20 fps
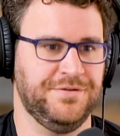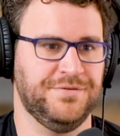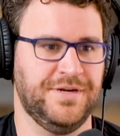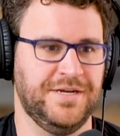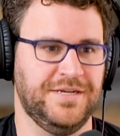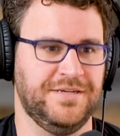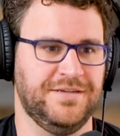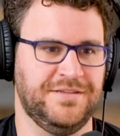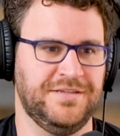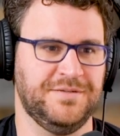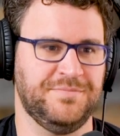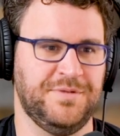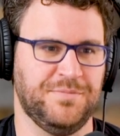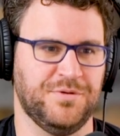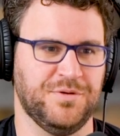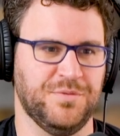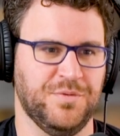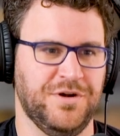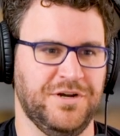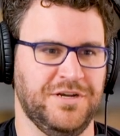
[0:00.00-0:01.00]
right? I think yeah.
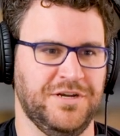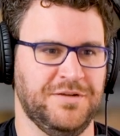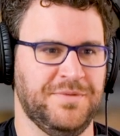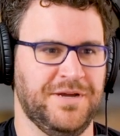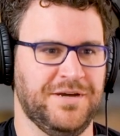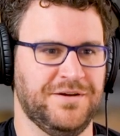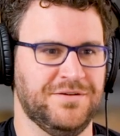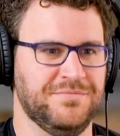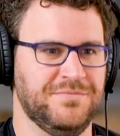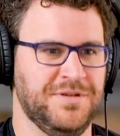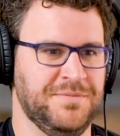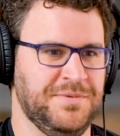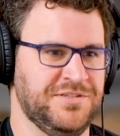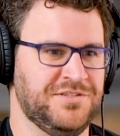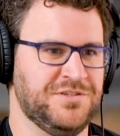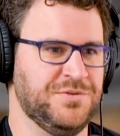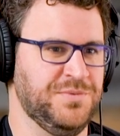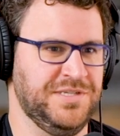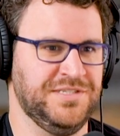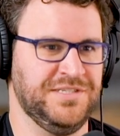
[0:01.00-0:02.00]
people are worried about maybe
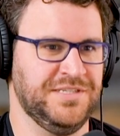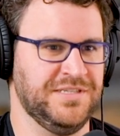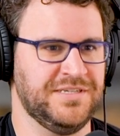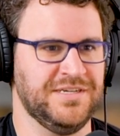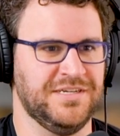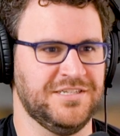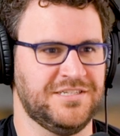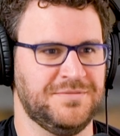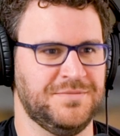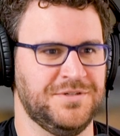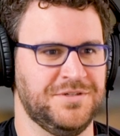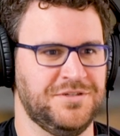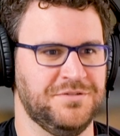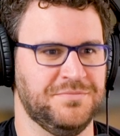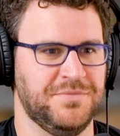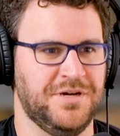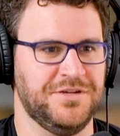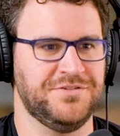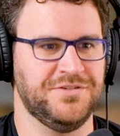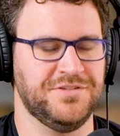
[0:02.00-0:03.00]
squeezing the customer too
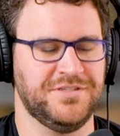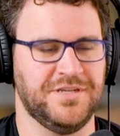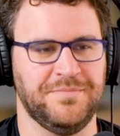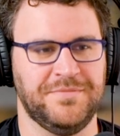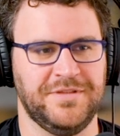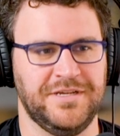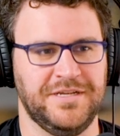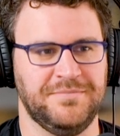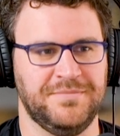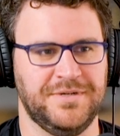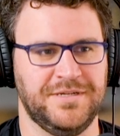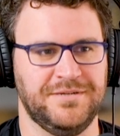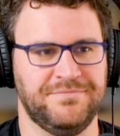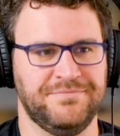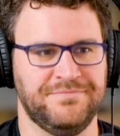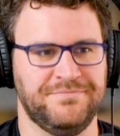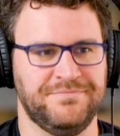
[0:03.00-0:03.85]
much or something, but mm-hmm.